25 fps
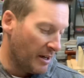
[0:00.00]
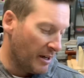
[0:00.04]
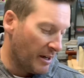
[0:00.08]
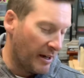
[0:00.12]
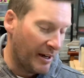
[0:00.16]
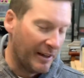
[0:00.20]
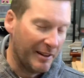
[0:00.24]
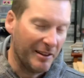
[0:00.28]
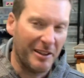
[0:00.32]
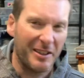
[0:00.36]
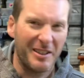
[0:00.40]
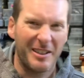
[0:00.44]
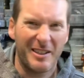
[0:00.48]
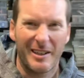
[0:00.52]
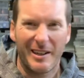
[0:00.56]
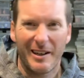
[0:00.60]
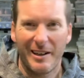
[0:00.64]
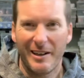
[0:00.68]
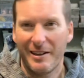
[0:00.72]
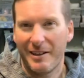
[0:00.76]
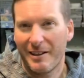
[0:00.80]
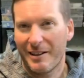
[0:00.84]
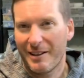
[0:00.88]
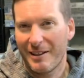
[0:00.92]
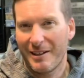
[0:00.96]
I like to
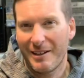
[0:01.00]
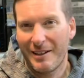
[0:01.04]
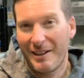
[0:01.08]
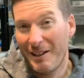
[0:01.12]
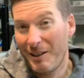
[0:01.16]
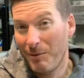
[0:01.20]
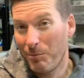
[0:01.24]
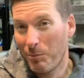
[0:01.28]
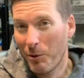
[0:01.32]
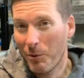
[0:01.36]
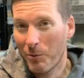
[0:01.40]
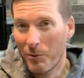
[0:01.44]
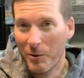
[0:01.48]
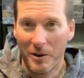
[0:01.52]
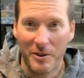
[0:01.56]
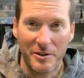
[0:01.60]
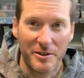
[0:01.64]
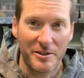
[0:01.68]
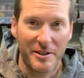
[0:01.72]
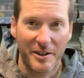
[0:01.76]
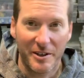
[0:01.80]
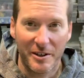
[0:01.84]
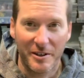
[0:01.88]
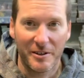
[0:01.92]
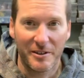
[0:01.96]
kind of keep the ones
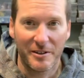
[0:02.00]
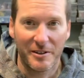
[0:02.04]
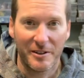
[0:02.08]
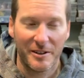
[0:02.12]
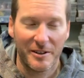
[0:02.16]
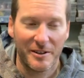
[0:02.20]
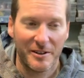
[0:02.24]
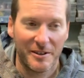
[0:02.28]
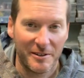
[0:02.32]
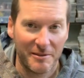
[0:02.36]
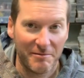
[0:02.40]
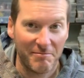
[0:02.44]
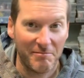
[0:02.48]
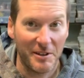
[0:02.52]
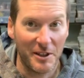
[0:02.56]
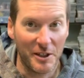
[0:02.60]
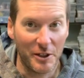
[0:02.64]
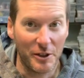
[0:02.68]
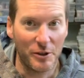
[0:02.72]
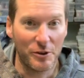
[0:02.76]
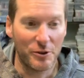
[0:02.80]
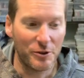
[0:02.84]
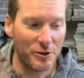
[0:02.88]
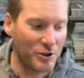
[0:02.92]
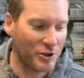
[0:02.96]
that are in
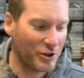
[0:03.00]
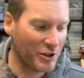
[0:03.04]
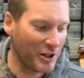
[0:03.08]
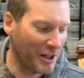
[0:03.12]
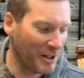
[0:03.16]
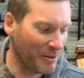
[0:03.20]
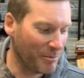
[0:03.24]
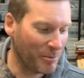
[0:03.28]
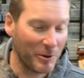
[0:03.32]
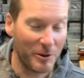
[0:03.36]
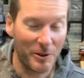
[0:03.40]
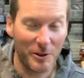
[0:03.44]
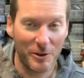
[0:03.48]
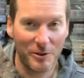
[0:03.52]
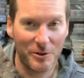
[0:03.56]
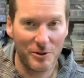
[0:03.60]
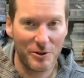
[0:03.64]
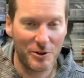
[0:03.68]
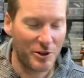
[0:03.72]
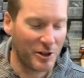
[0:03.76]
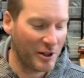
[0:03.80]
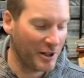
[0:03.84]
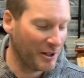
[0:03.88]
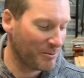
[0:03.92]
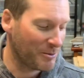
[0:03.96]
good shape,
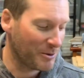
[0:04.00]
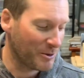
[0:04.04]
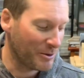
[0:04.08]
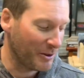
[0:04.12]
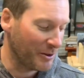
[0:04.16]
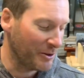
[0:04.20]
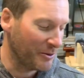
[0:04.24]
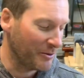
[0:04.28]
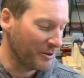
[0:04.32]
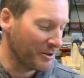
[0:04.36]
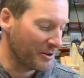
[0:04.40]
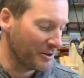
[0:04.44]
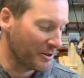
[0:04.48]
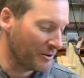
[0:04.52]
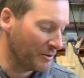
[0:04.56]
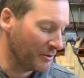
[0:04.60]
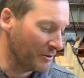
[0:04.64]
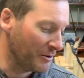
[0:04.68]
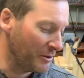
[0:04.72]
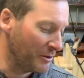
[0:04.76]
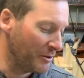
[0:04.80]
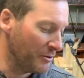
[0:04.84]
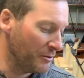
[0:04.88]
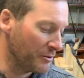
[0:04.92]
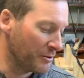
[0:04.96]
so I don't
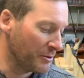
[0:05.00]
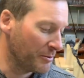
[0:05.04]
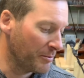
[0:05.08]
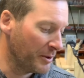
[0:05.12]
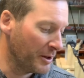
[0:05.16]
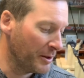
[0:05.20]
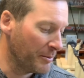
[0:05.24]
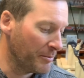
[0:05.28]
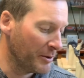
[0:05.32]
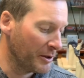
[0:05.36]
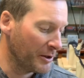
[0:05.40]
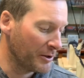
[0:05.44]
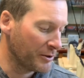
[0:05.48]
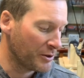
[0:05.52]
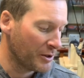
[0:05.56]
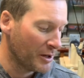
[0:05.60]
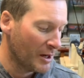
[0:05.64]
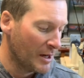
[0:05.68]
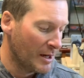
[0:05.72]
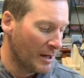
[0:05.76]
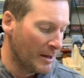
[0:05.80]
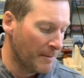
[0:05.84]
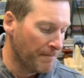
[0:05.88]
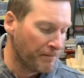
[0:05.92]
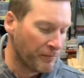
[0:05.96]
necessarily use them that much.
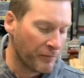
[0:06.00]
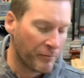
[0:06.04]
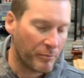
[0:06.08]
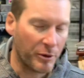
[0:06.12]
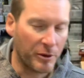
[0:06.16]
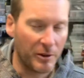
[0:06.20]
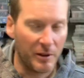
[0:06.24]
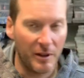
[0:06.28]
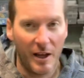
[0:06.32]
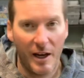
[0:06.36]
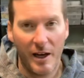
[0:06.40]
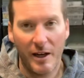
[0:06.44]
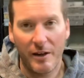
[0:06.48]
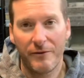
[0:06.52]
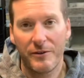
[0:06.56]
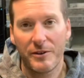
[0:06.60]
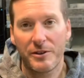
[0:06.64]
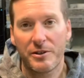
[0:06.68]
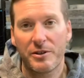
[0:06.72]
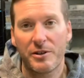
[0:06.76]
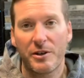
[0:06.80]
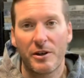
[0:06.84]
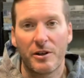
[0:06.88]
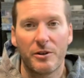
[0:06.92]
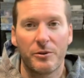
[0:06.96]
But a lot of it
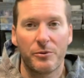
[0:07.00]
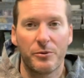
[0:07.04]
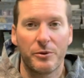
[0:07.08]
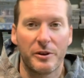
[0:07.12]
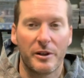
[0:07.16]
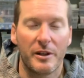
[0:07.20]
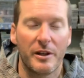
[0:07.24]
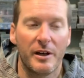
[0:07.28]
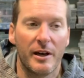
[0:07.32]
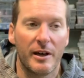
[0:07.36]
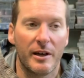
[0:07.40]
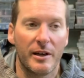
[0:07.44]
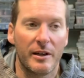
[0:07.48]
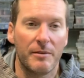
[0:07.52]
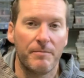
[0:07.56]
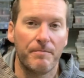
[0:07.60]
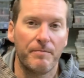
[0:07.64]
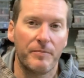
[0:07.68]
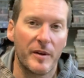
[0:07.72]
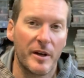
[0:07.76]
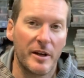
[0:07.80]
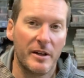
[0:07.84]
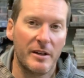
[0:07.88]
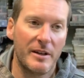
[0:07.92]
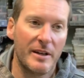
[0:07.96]
started with that.
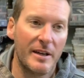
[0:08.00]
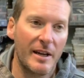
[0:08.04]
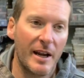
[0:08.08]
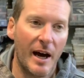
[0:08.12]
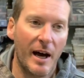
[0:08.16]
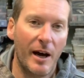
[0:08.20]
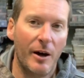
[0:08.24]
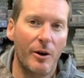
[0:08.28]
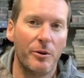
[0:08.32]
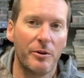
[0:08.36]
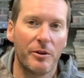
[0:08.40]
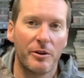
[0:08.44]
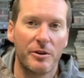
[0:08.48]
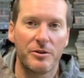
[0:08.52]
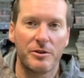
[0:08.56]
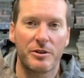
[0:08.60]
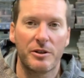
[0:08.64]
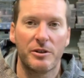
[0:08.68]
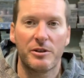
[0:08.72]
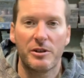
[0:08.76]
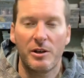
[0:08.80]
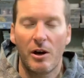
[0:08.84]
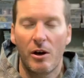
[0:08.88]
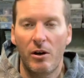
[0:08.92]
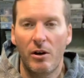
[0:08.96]
And now there's a
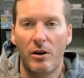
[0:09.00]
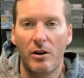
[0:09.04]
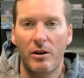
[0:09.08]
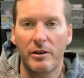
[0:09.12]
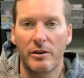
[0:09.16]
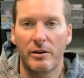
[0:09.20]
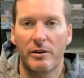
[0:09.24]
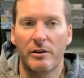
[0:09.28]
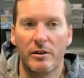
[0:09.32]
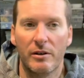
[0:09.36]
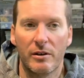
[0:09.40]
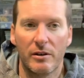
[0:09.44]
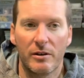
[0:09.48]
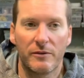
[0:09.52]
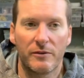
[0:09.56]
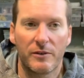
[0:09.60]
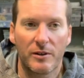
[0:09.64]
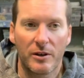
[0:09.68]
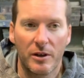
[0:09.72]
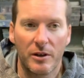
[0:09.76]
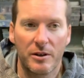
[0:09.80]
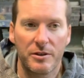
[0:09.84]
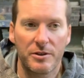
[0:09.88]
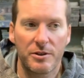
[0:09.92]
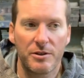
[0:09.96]
ton of
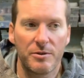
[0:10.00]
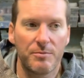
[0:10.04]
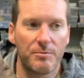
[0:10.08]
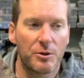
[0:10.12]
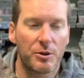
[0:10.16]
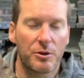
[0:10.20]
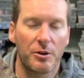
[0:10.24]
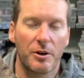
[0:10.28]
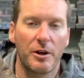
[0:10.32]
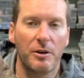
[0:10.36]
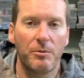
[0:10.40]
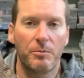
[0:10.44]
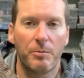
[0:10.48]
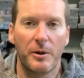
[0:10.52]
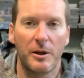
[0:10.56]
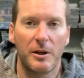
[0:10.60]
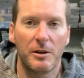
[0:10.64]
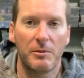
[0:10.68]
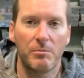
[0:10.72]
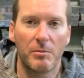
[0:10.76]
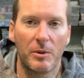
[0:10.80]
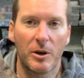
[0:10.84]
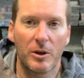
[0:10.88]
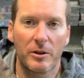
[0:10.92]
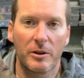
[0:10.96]
custom crankbait
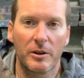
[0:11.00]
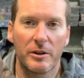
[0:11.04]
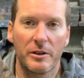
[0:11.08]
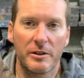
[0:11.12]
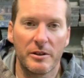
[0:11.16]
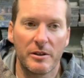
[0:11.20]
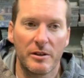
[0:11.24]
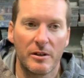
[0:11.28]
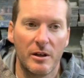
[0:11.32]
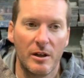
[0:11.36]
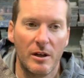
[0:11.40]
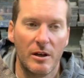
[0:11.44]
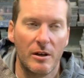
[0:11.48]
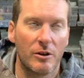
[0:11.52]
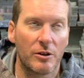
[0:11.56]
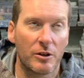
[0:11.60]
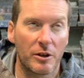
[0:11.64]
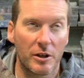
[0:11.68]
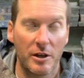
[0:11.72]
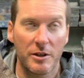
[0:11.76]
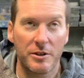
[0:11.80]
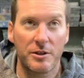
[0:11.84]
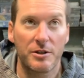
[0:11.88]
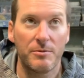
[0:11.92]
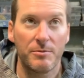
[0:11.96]
market or
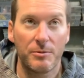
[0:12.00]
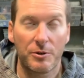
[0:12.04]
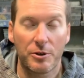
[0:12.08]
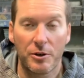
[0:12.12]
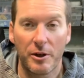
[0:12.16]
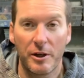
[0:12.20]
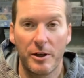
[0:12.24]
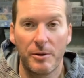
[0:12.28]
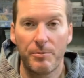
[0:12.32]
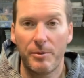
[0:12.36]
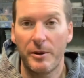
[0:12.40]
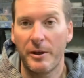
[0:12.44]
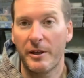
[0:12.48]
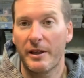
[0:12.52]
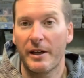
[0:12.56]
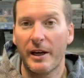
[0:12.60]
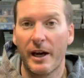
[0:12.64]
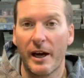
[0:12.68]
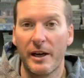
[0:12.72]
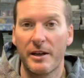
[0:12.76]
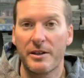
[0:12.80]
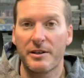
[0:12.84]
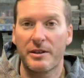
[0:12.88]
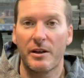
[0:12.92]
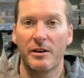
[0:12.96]
custom crankbait
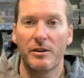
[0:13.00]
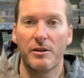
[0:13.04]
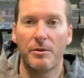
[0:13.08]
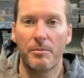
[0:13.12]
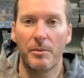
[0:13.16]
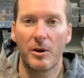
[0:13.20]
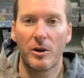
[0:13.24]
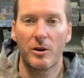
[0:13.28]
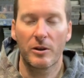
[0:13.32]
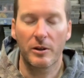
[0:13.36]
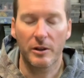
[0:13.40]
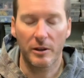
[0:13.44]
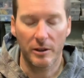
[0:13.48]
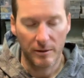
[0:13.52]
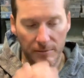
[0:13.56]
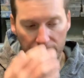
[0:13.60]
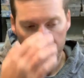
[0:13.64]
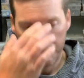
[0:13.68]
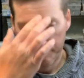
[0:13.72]
guys on the market,